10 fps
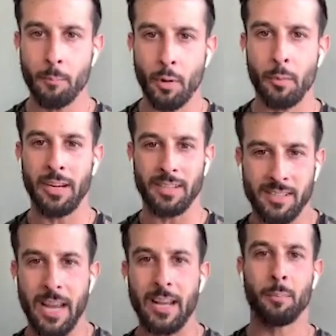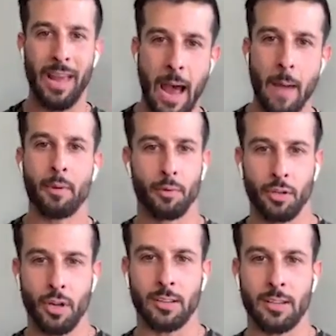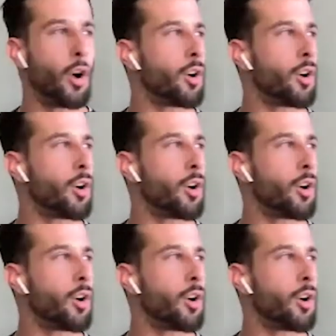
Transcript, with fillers: and put me in a state to be happy and productive,